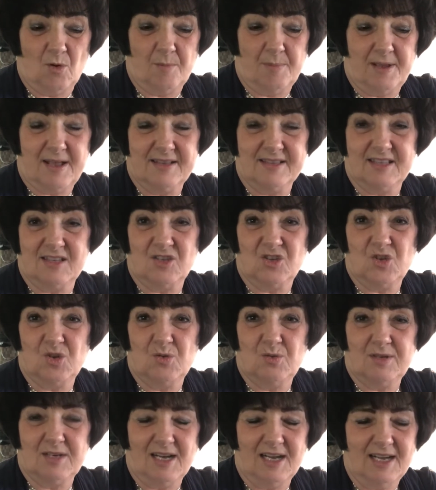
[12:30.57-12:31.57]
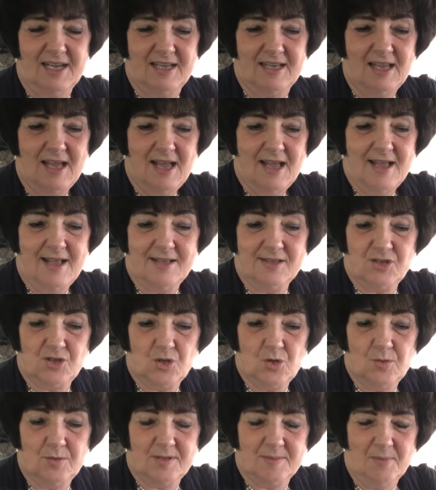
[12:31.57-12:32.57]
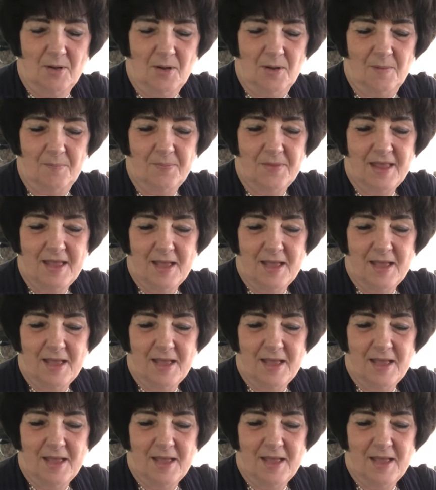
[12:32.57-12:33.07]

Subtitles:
because it's too tight. It's too small.